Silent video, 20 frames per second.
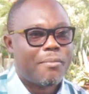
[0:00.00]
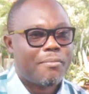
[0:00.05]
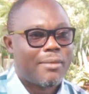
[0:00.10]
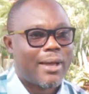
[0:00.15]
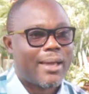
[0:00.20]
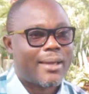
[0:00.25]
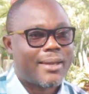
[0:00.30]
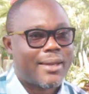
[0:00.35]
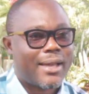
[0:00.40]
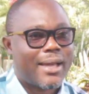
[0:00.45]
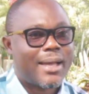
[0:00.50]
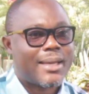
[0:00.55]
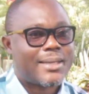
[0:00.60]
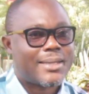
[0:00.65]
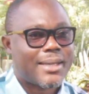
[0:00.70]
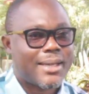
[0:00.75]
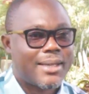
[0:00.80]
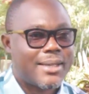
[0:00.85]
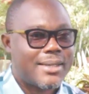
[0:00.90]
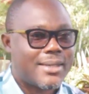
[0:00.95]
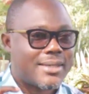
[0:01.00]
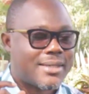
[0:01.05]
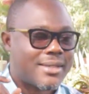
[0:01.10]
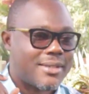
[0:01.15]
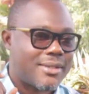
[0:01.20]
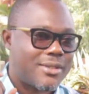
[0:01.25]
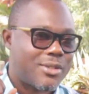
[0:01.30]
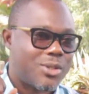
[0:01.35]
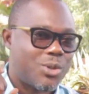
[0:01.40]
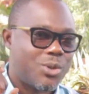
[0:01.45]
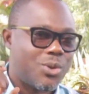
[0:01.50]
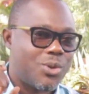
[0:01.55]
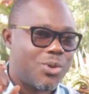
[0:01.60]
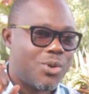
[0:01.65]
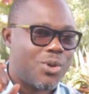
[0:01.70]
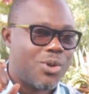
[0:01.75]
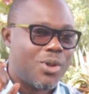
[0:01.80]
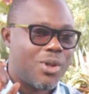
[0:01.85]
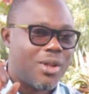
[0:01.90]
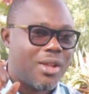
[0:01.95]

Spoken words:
my dad, and so